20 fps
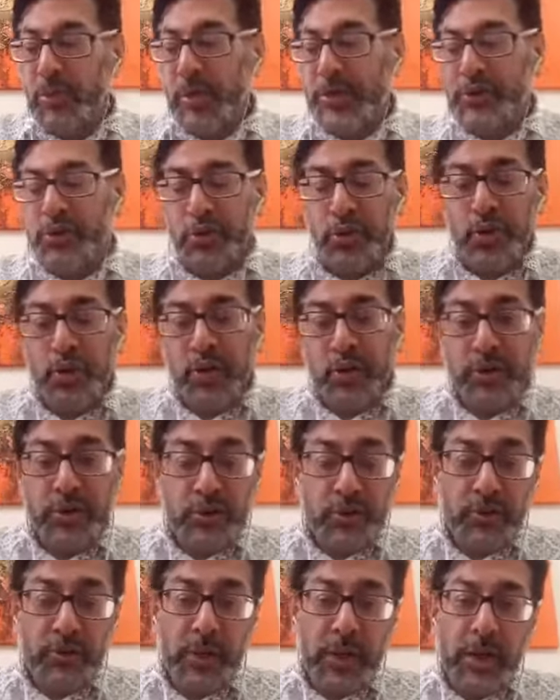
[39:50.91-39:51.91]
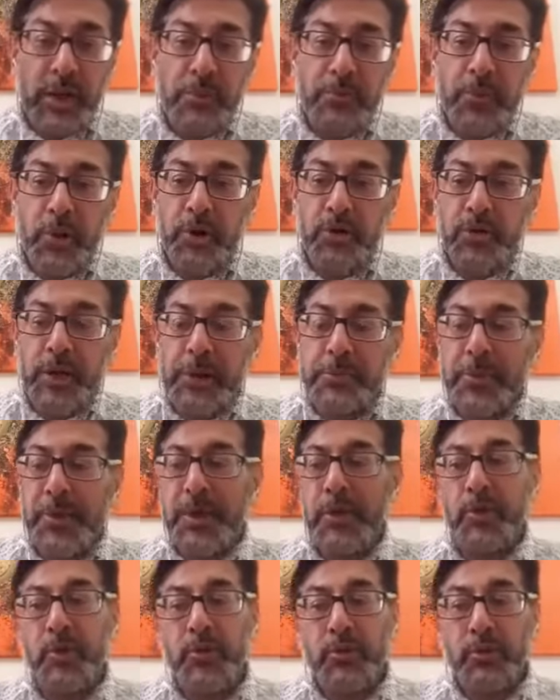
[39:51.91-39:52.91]
or I saw you on your program
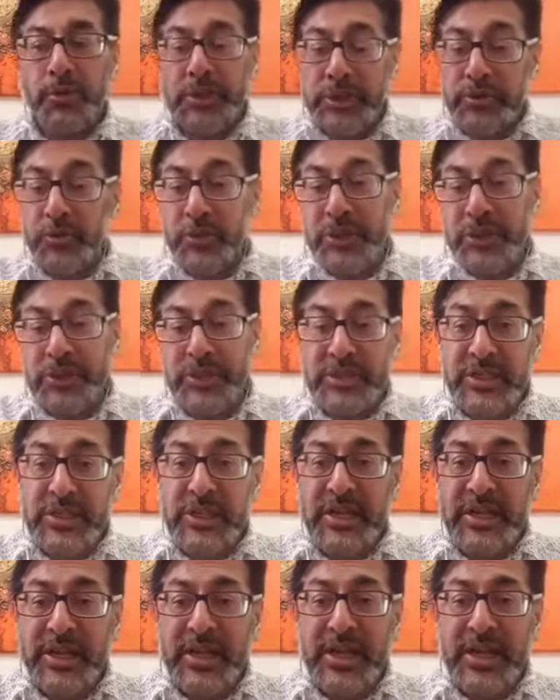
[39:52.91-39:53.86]
here, or this was a,